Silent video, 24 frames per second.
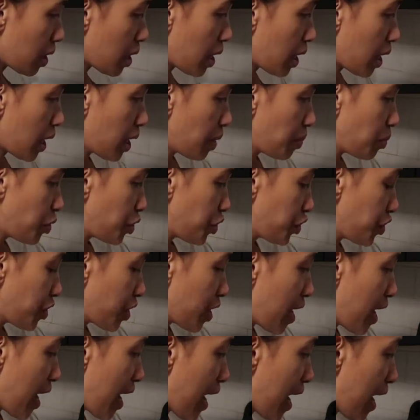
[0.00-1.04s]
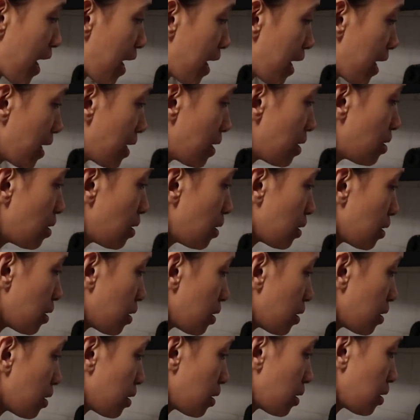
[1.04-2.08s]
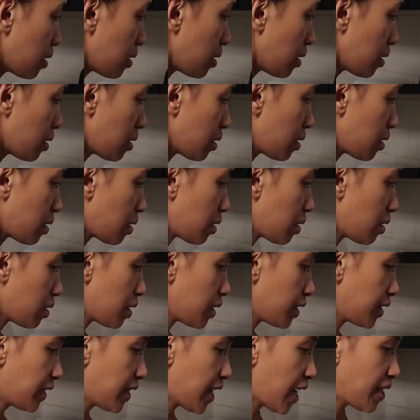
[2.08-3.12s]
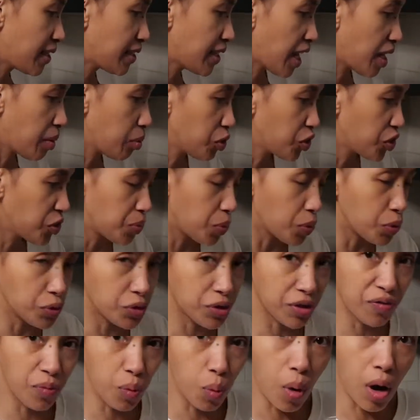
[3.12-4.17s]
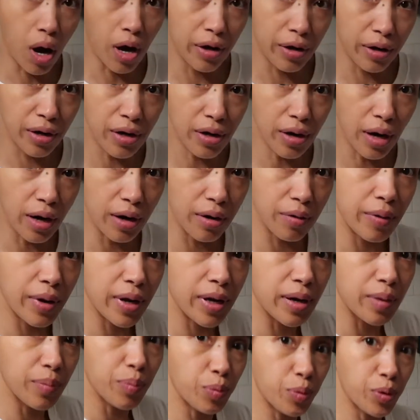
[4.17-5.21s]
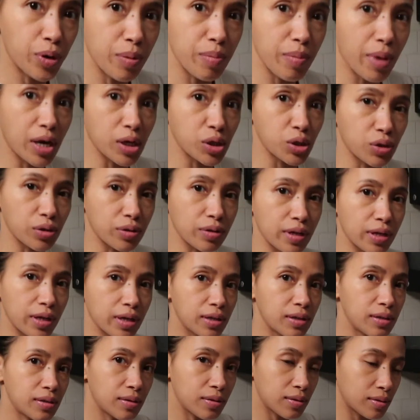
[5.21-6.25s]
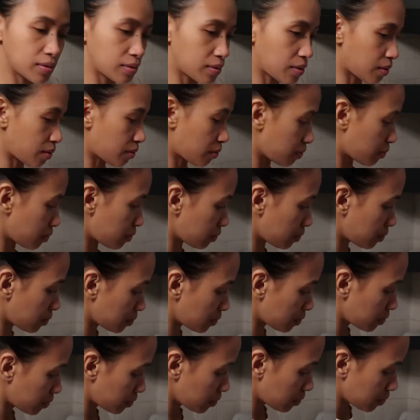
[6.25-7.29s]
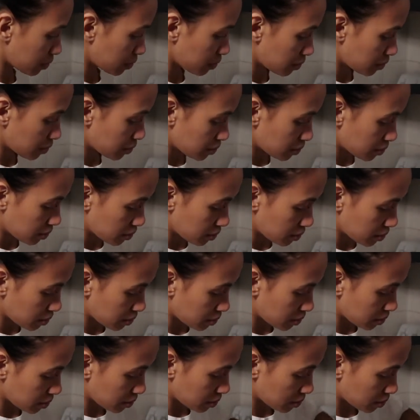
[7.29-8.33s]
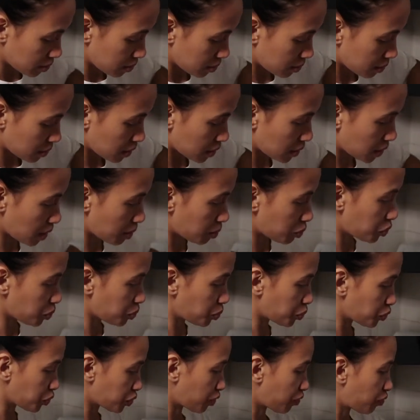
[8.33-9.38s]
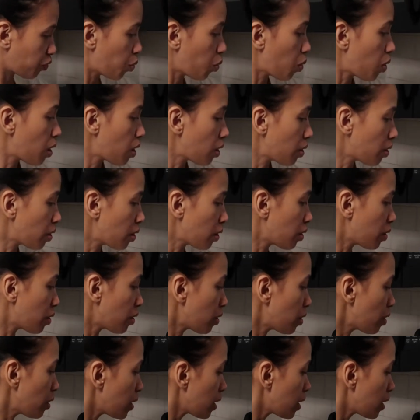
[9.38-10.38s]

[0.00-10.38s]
I'm just gonna add 10 tablespoons of water. I already pre-measured this, so 10 tablespoons of water.